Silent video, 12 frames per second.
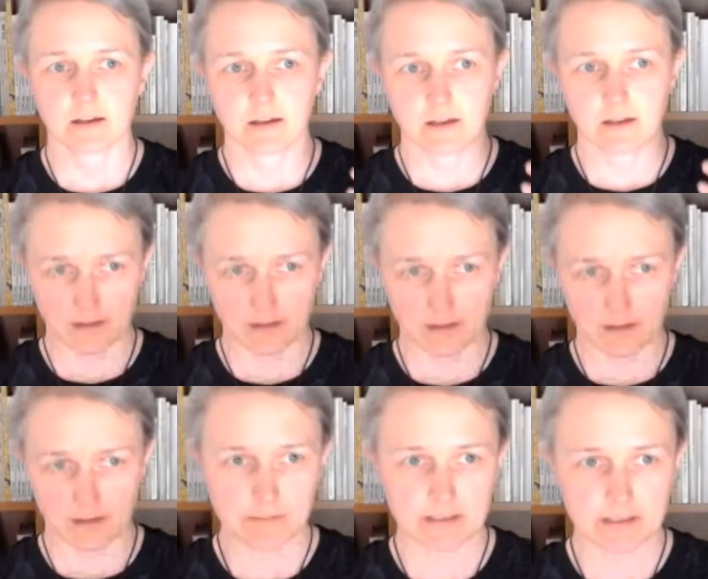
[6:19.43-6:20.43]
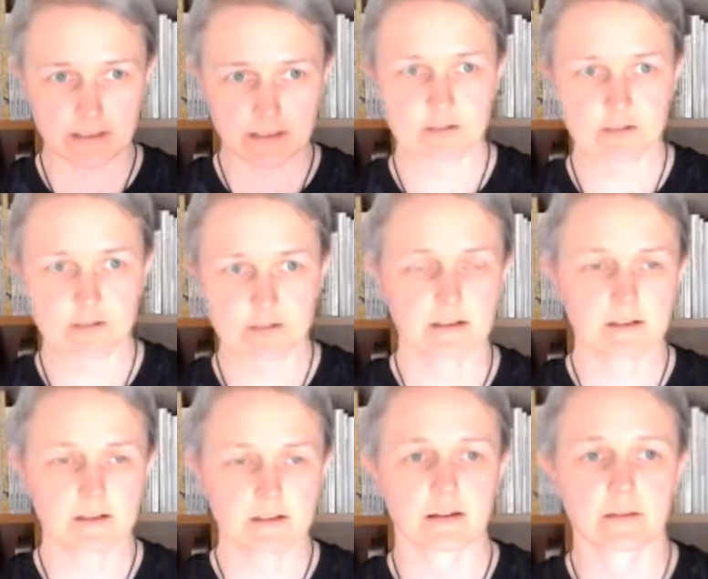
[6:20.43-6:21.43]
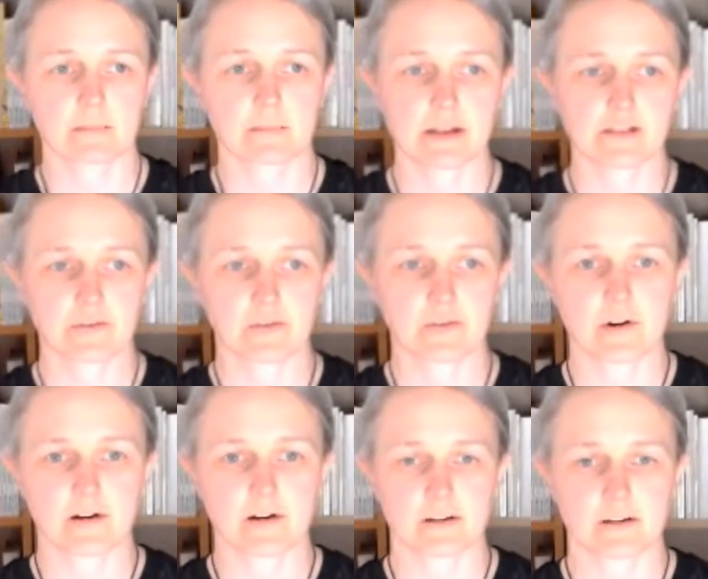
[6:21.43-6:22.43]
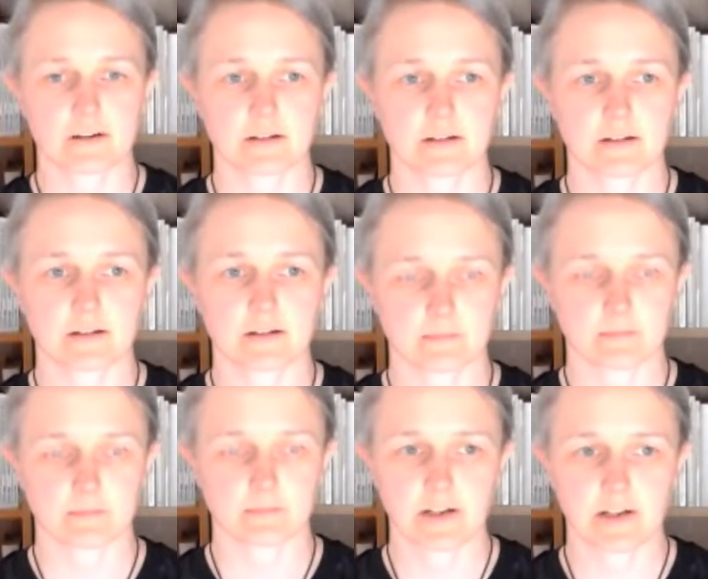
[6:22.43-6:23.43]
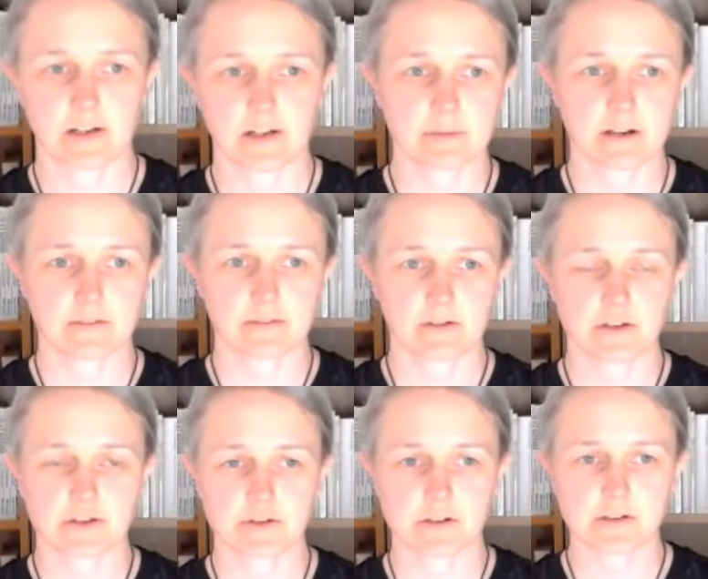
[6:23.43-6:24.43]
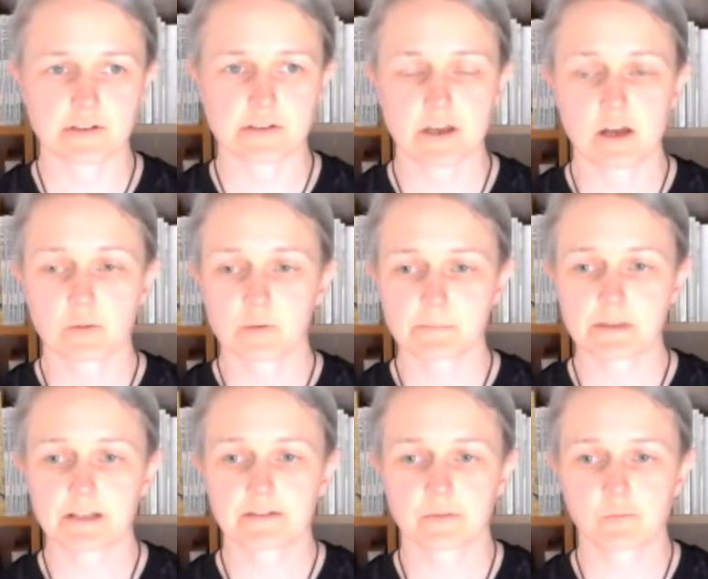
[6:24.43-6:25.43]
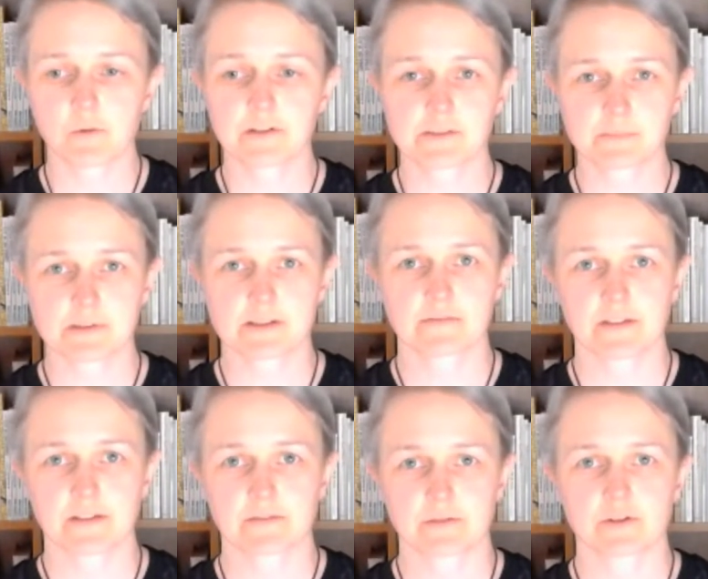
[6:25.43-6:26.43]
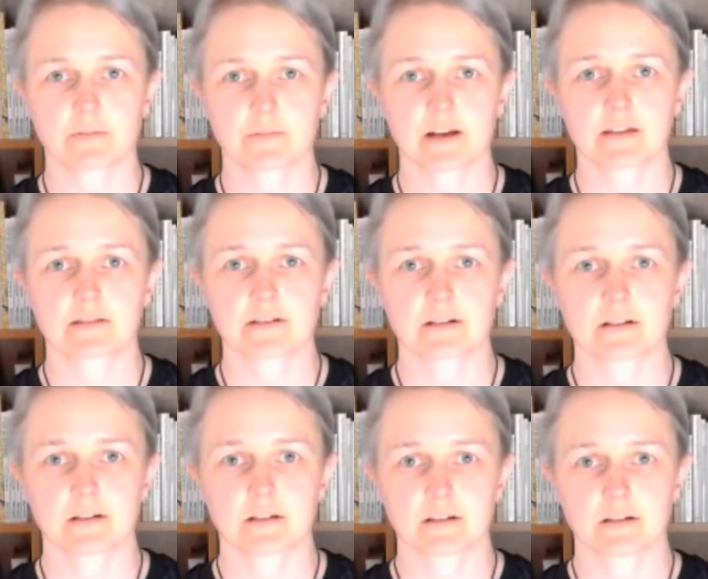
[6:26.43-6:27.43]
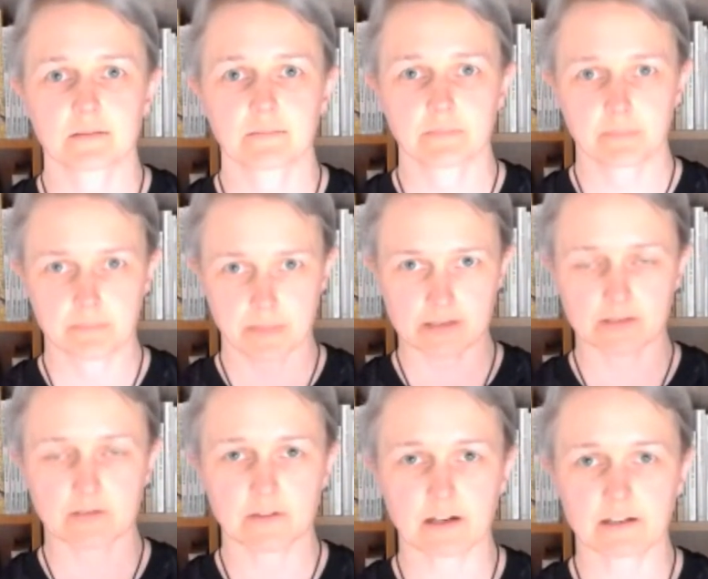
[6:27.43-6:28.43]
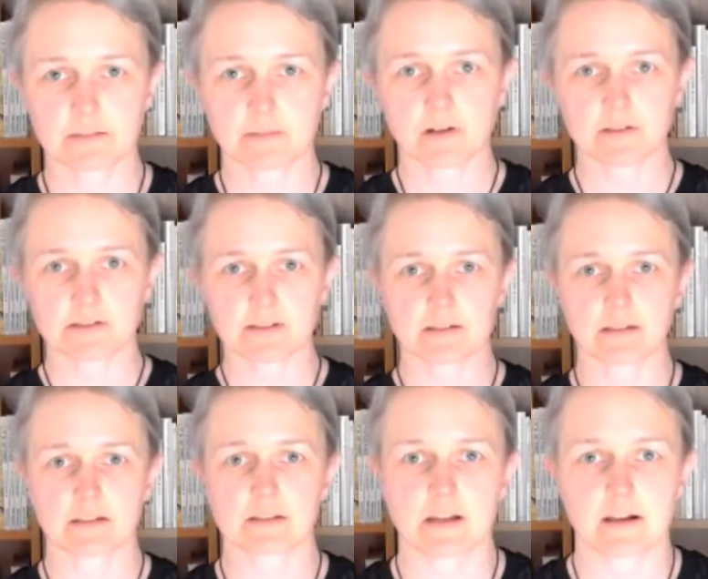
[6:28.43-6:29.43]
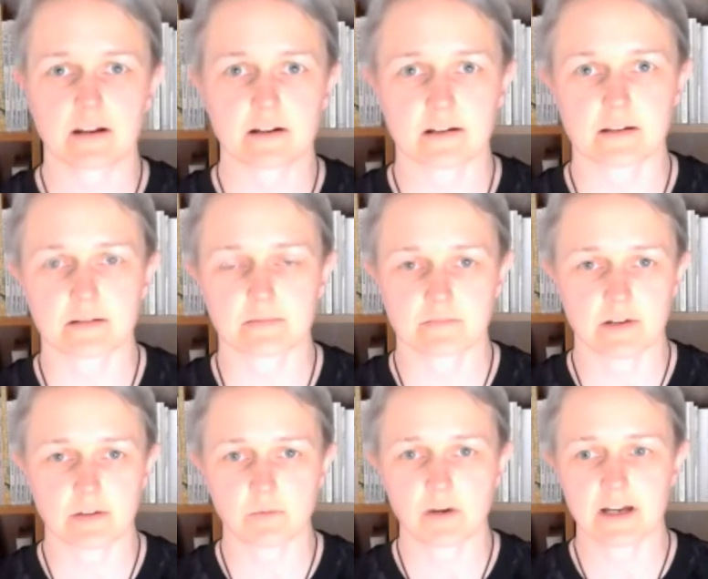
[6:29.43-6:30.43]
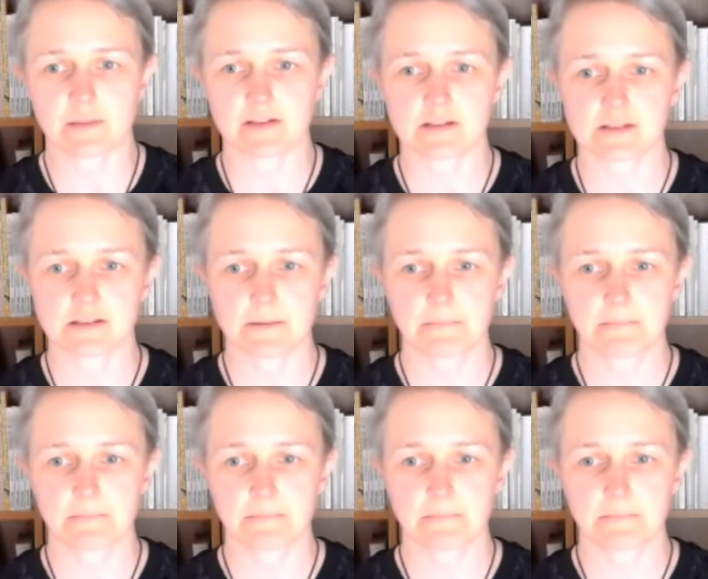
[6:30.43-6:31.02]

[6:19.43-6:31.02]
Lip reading: And this application then, built for providing mobile phone insurance, was built for one specific phone operator based on their demands and their requirements.